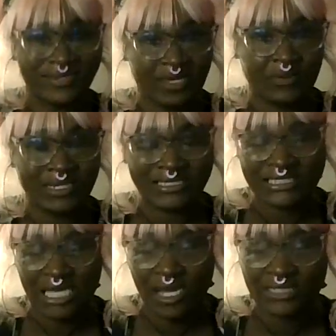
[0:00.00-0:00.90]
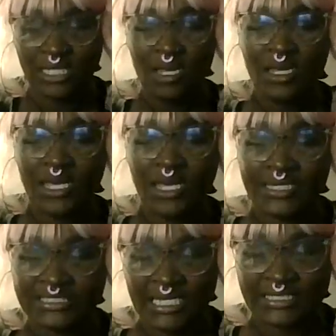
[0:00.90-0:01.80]
devil in disguise. It
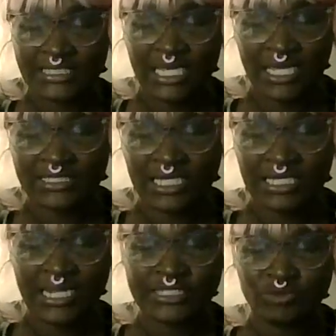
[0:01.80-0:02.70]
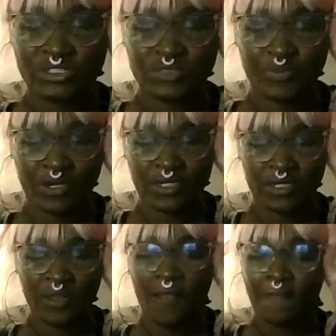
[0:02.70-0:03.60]
says it connects with spirit.
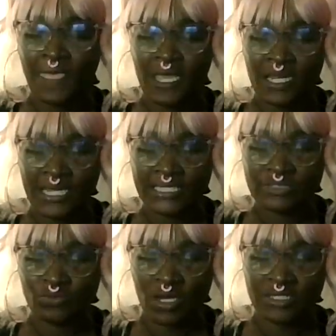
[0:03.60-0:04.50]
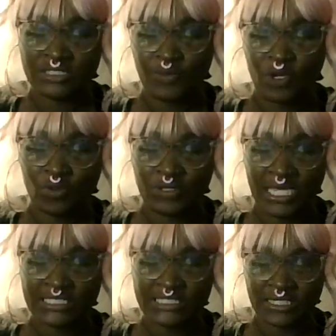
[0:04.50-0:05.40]
It connects spirit with
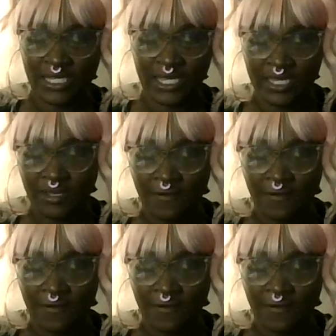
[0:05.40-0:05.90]
intellect.